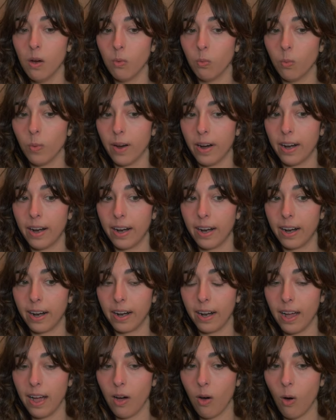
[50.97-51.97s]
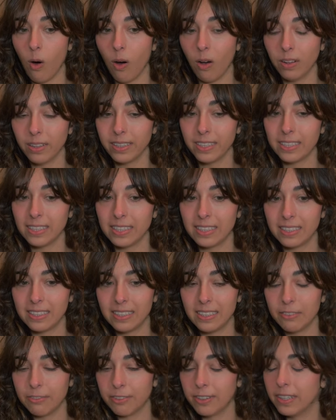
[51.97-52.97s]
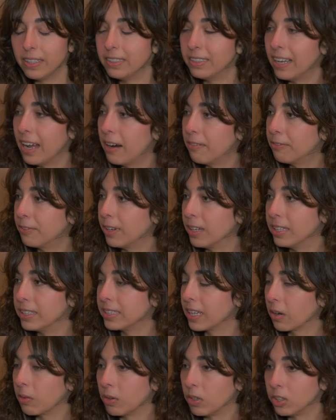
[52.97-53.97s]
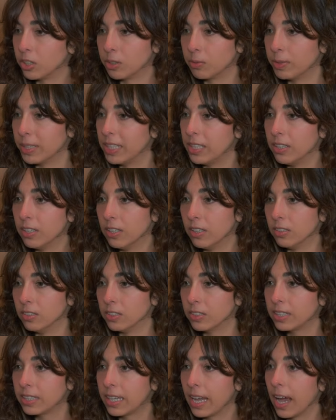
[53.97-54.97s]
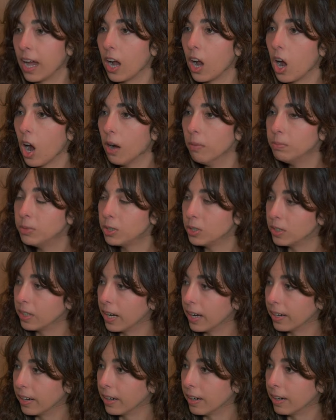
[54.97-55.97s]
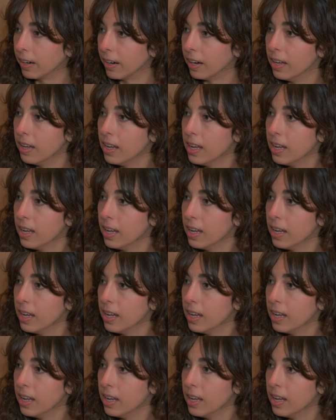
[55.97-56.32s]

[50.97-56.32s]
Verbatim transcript: where all these different dev roles across regions can come together